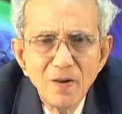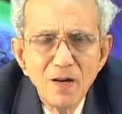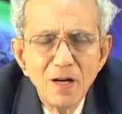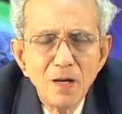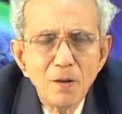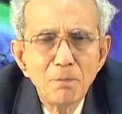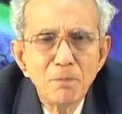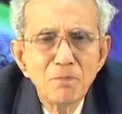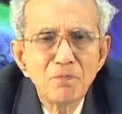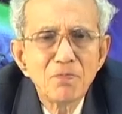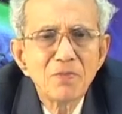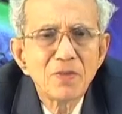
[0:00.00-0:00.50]

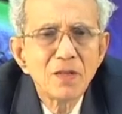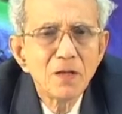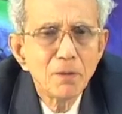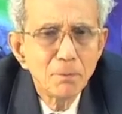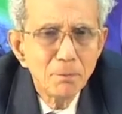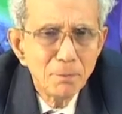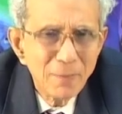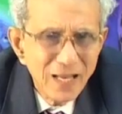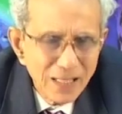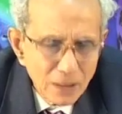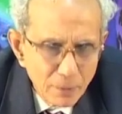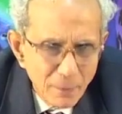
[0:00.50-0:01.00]
uh,
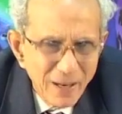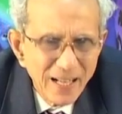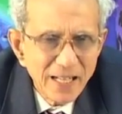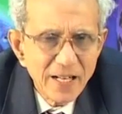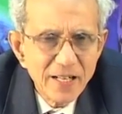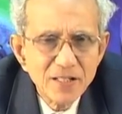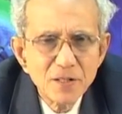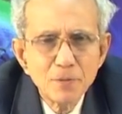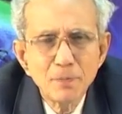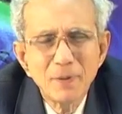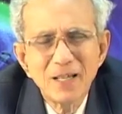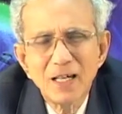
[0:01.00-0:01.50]

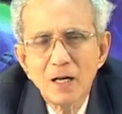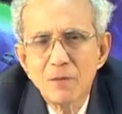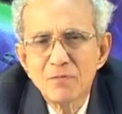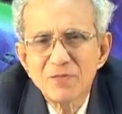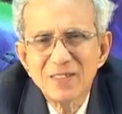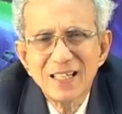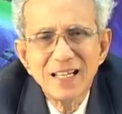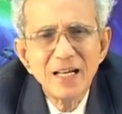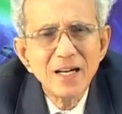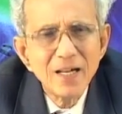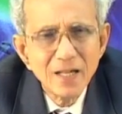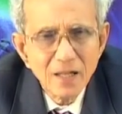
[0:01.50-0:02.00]
mathematics
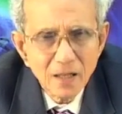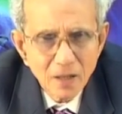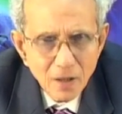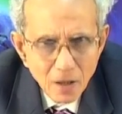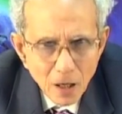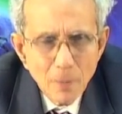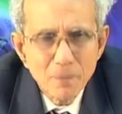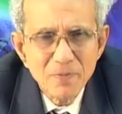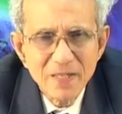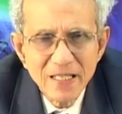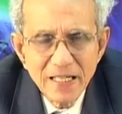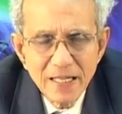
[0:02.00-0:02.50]
becomes a little
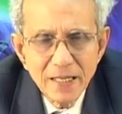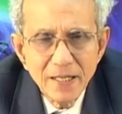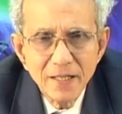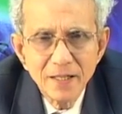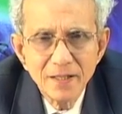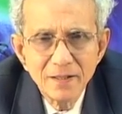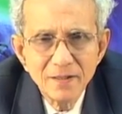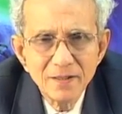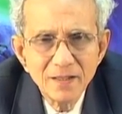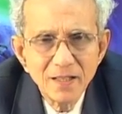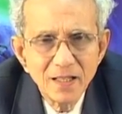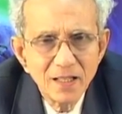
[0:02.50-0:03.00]
clumsy
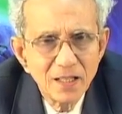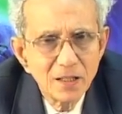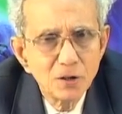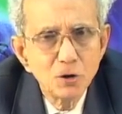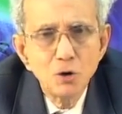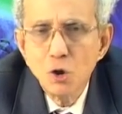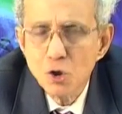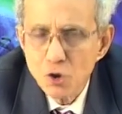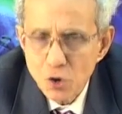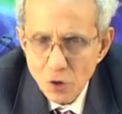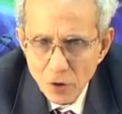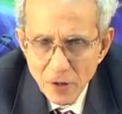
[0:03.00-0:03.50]

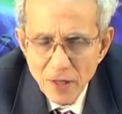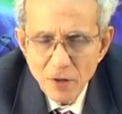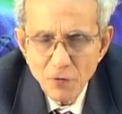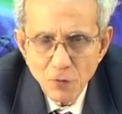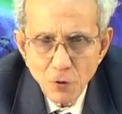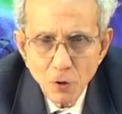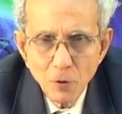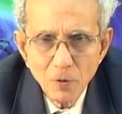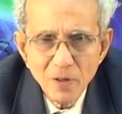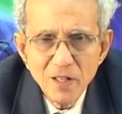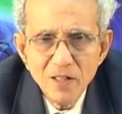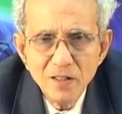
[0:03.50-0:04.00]
though
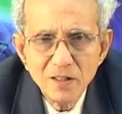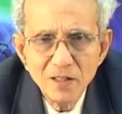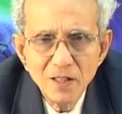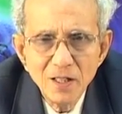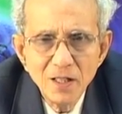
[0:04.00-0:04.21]
straightforward.